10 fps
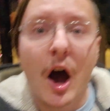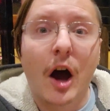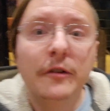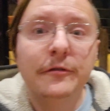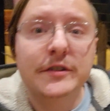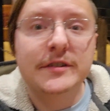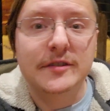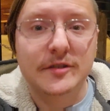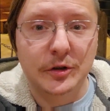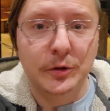of
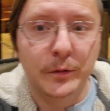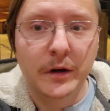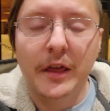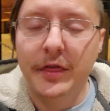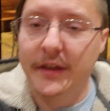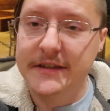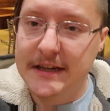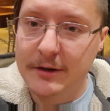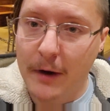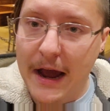Sue, the
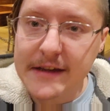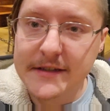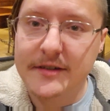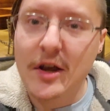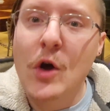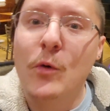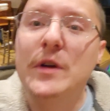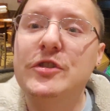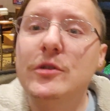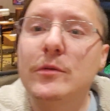T-Rex,
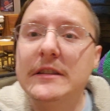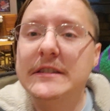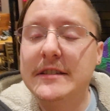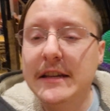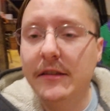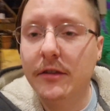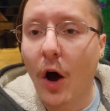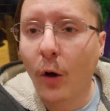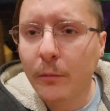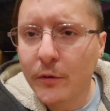which you see
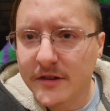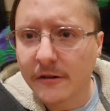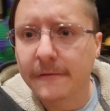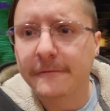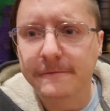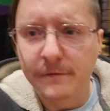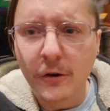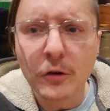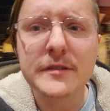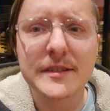almost the
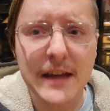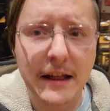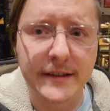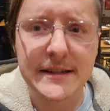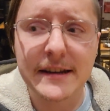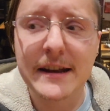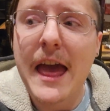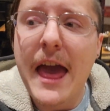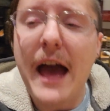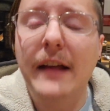full skeleton
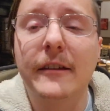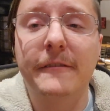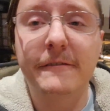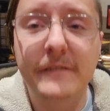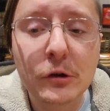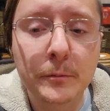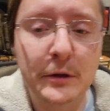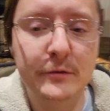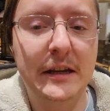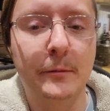at the Field
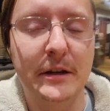Museum in